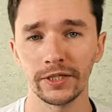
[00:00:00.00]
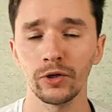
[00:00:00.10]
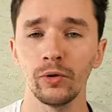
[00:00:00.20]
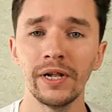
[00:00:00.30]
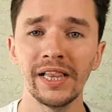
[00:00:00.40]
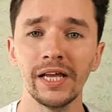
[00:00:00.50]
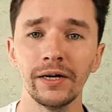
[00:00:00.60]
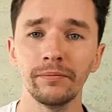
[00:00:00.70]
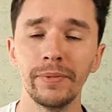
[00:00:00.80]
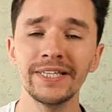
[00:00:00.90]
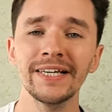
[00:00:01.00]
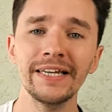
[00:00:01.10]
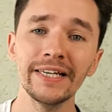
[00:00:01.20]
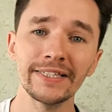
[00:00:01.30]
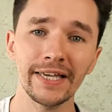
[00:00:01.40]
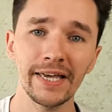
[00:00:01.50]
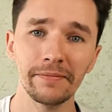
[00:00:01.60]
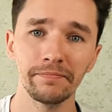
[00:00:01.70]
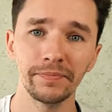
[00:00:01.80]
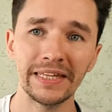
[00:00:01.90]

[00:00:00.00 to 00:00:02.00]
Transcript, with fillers: So basically it's a